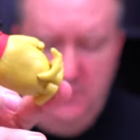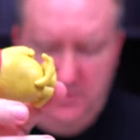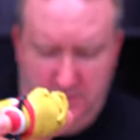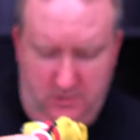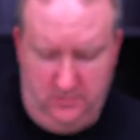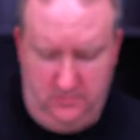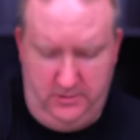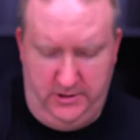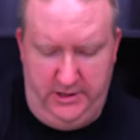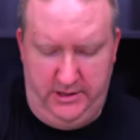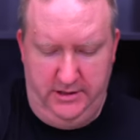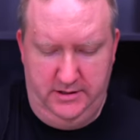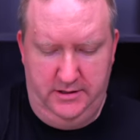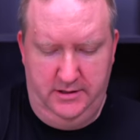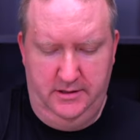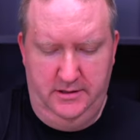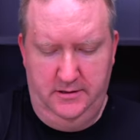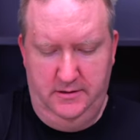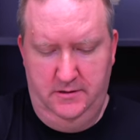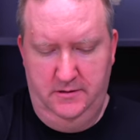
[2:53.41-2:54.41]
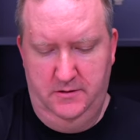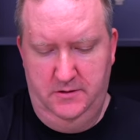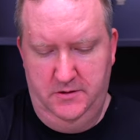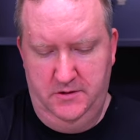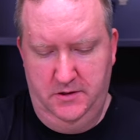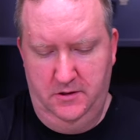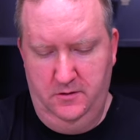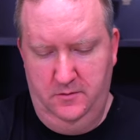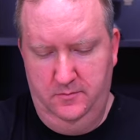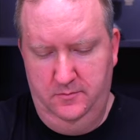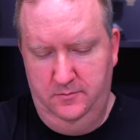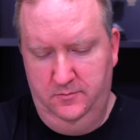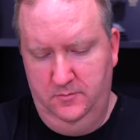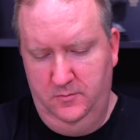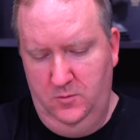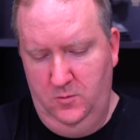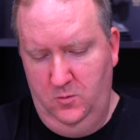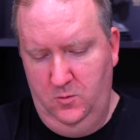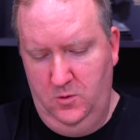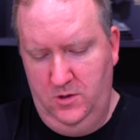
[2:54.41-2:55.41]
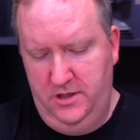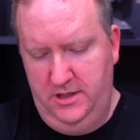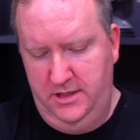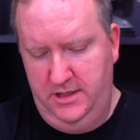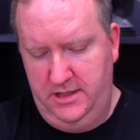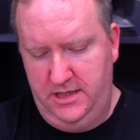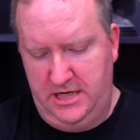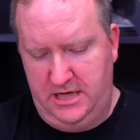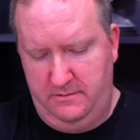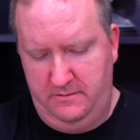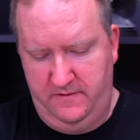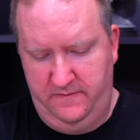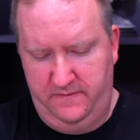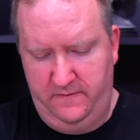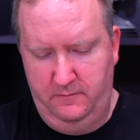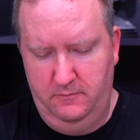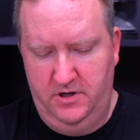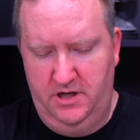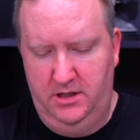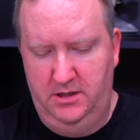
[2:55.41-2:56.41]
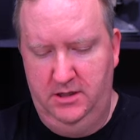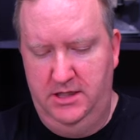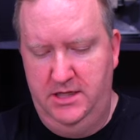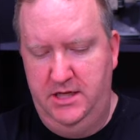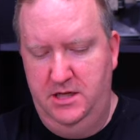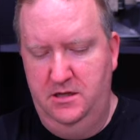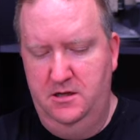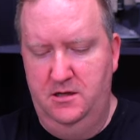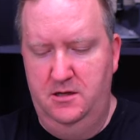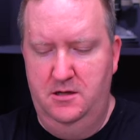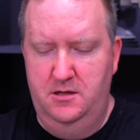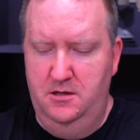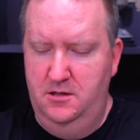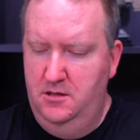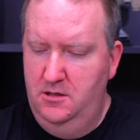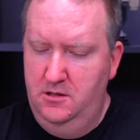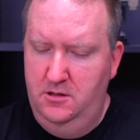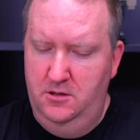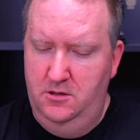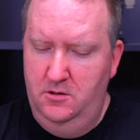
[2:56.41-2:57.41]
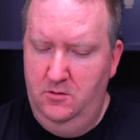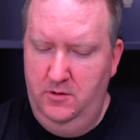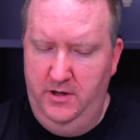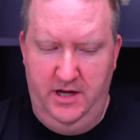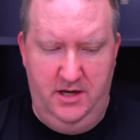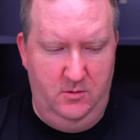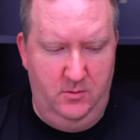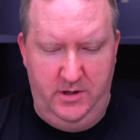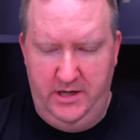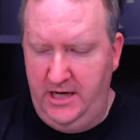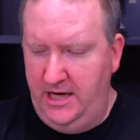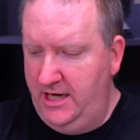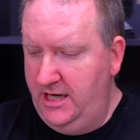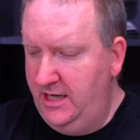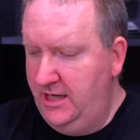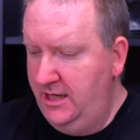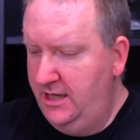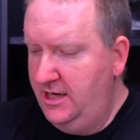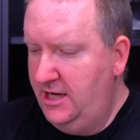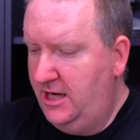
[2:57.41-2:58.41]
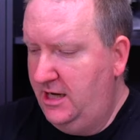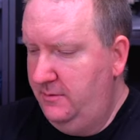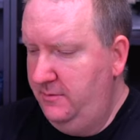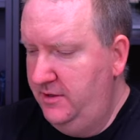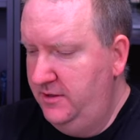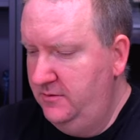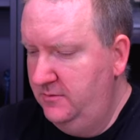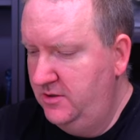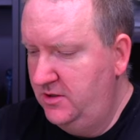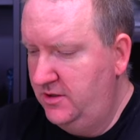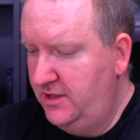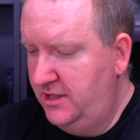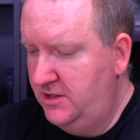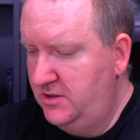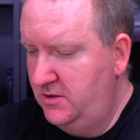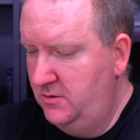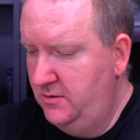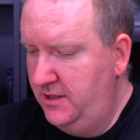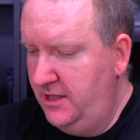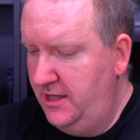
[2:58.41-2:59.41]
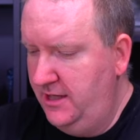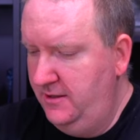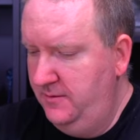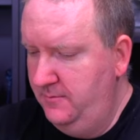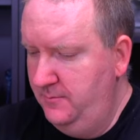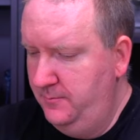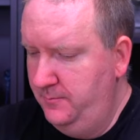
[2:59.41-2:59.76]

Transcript: All right. So, one common for Muttley. And we needed a common, so that's okay.